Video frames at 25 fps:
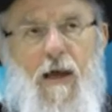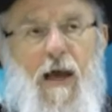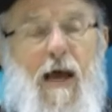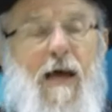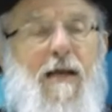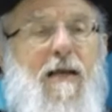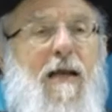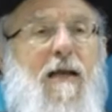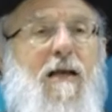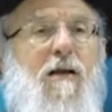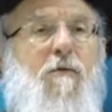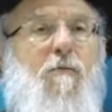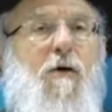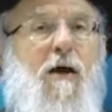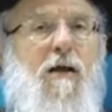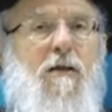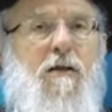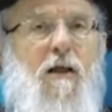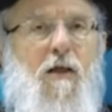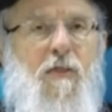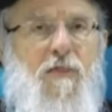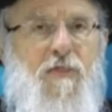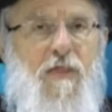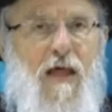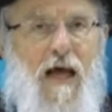At any
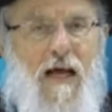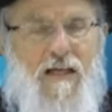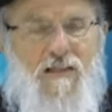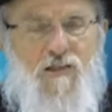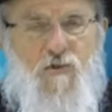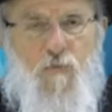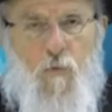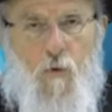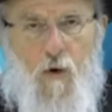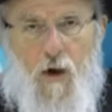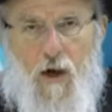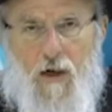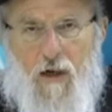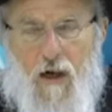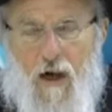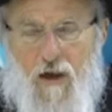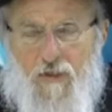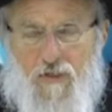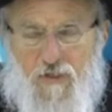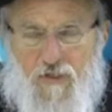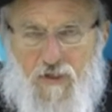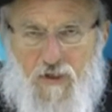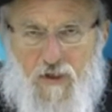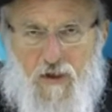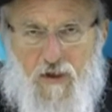rate, that's why I
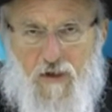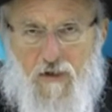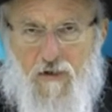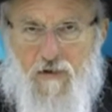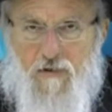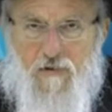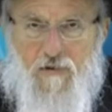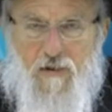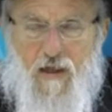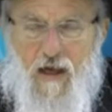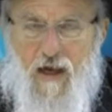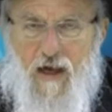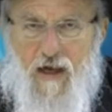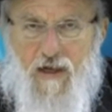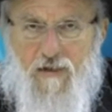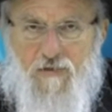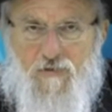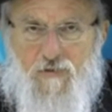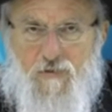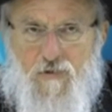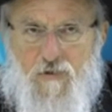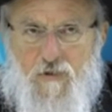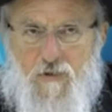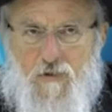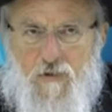think that
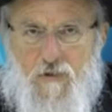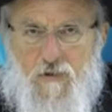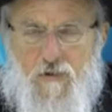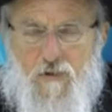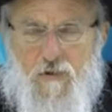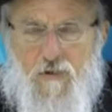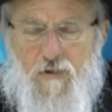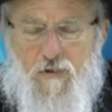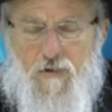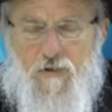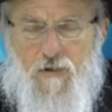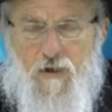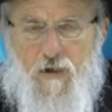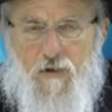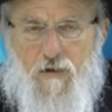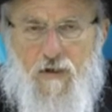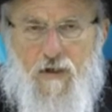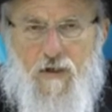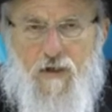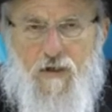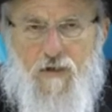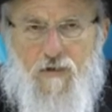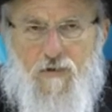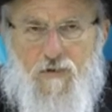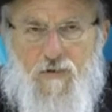there
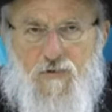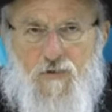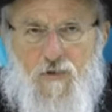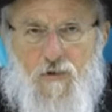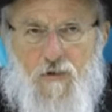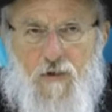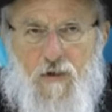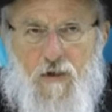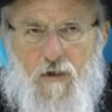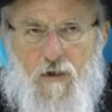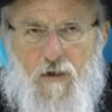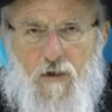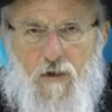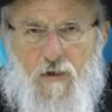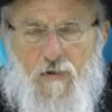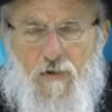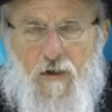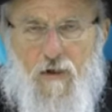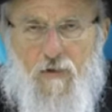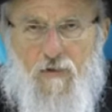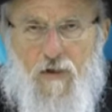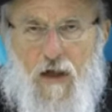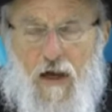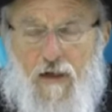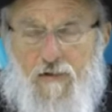is uh,
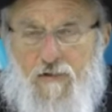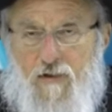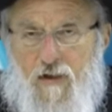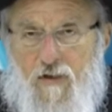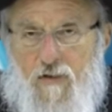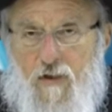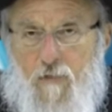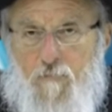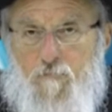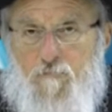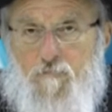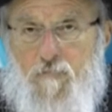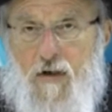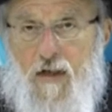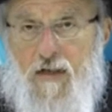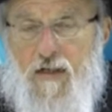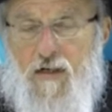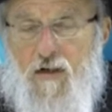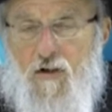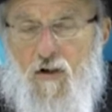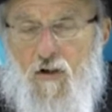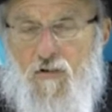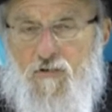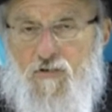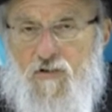the idea that many
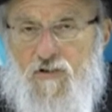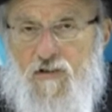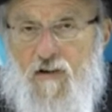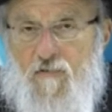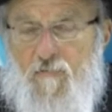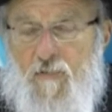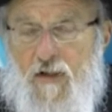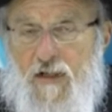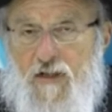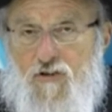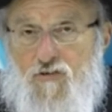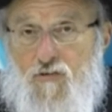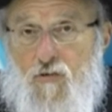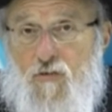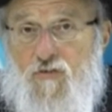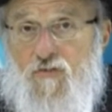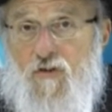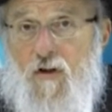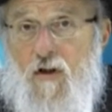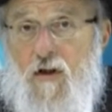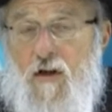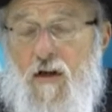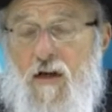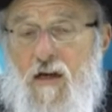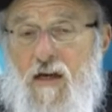cultures have many truths,
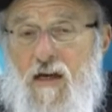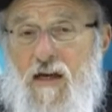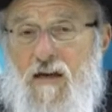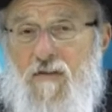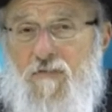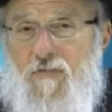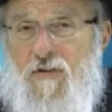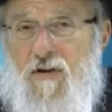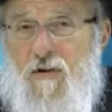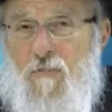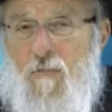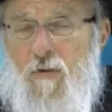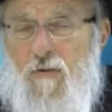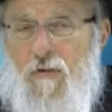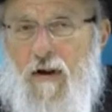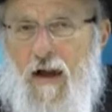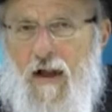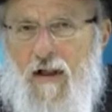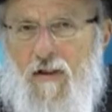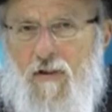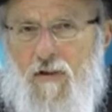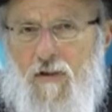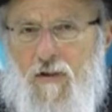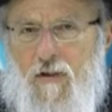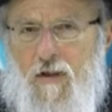even
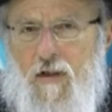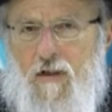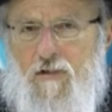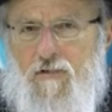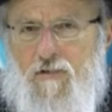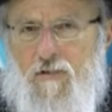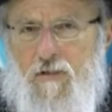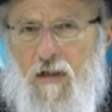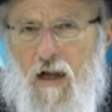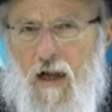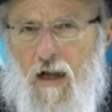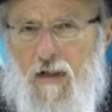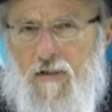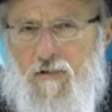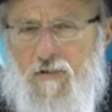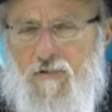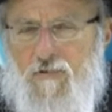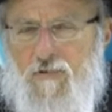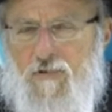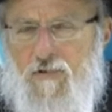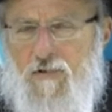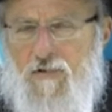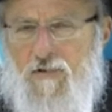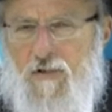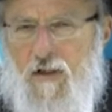immorality, is not
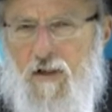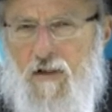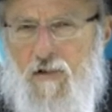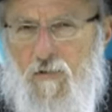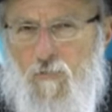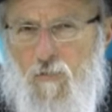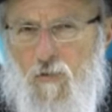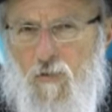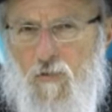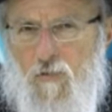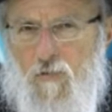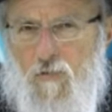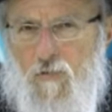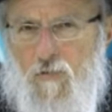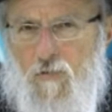sustainable.